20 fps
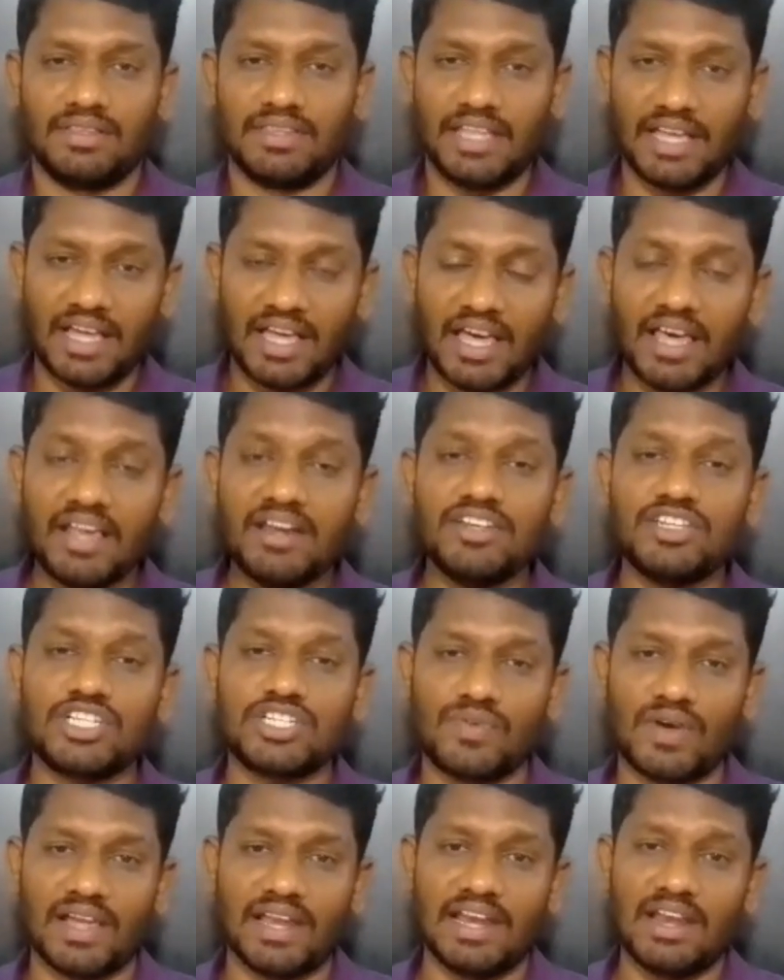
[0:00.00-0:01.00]
The
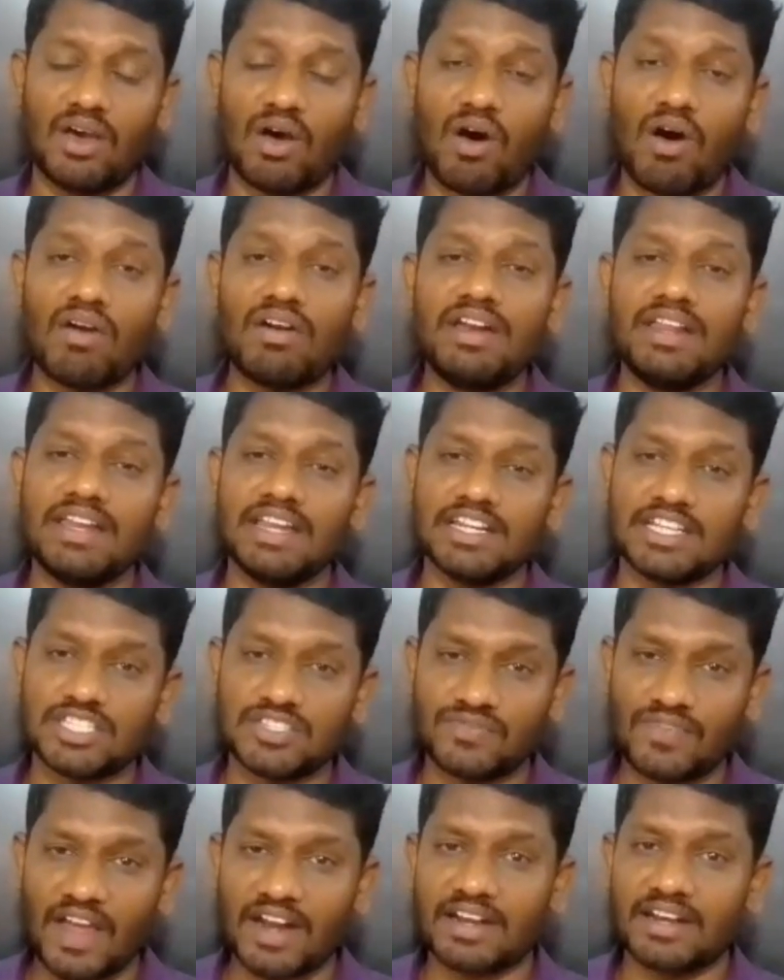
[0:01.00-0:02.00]
erstwhile
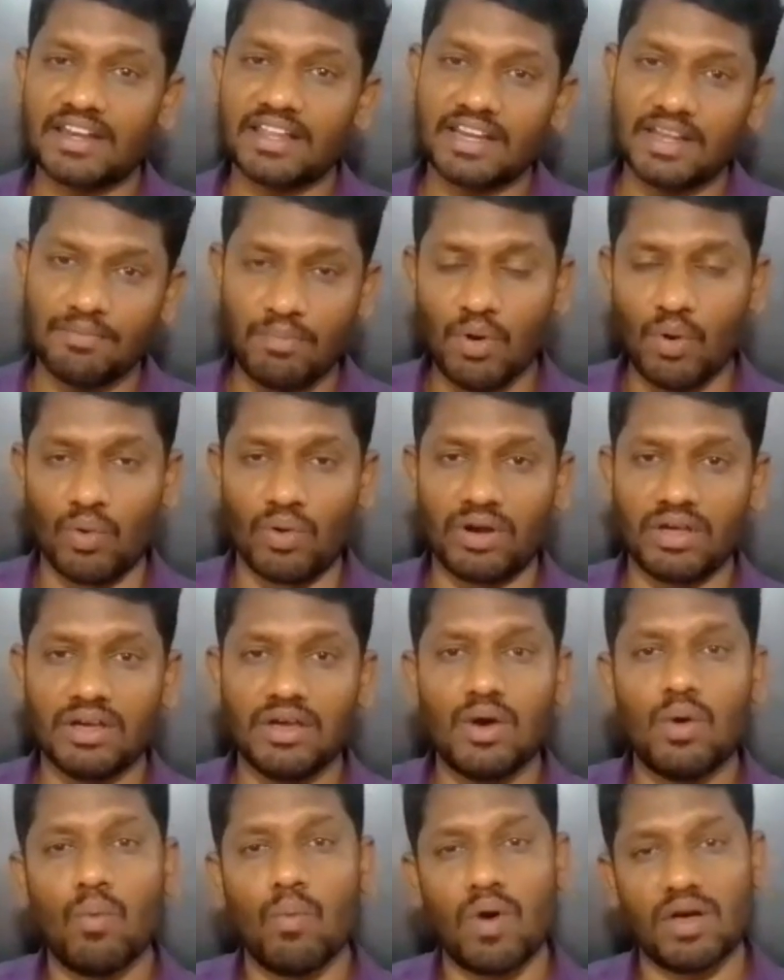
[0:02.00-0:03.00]
Ordnance Factory Board
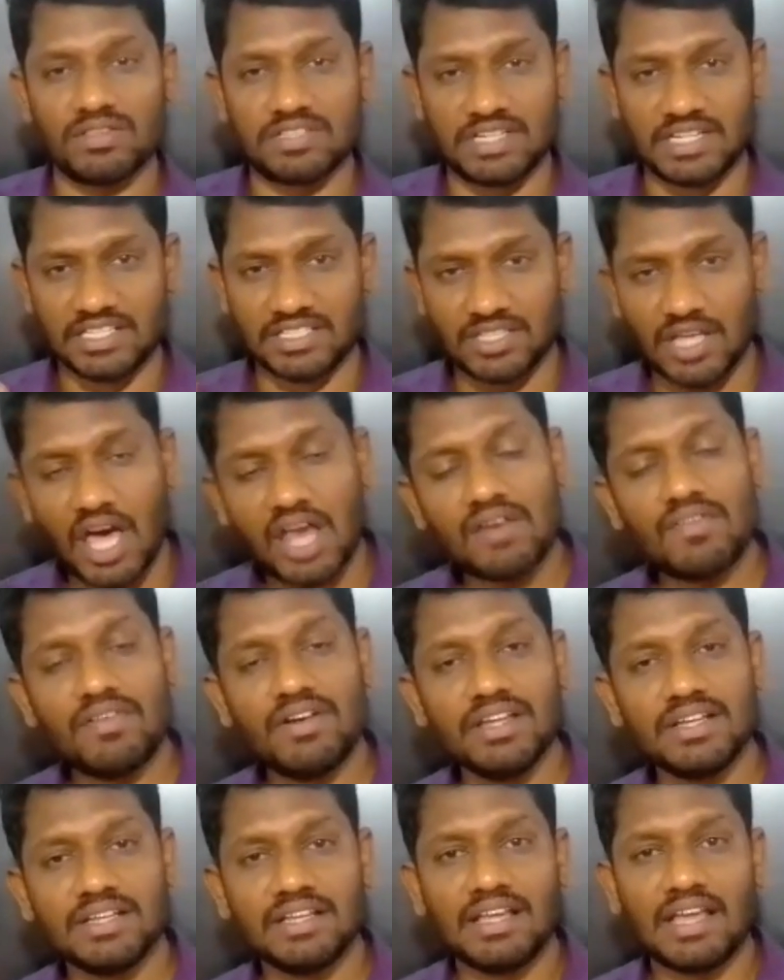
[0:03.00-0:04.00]
was dissolved